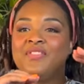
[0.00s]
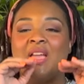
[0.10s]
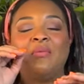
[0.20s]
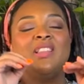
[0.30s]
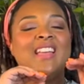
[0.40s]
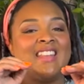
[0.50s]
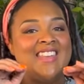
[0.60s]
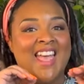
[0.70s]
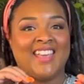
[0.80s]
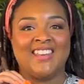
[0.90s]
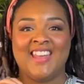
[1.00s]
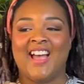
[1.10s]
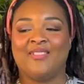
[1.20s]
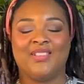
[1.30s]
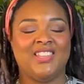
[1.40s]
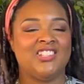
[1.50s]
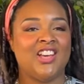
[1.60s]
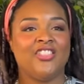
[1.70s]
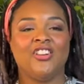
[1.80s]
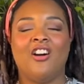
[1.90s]
they were like neck and neck with each
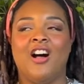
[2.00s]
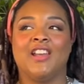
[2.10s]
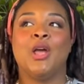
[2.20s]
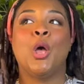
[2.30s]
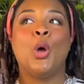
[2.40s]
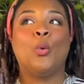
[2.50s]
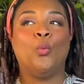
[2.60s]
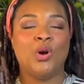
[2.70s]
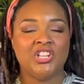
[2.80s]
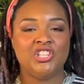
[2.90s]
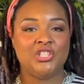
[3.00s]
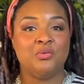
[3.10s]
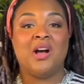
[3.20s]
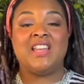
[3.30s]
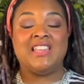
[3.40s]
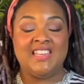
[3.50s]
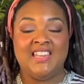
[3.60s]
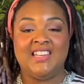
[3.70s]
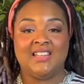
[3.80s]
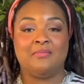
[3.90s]
other on which do I
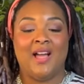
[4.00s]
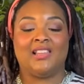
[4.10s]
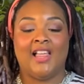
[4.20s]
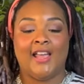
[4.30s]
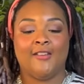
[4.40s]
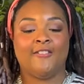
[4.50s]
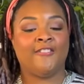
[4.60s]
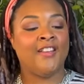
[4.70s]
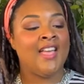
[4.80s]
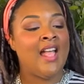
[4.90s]
need in my life.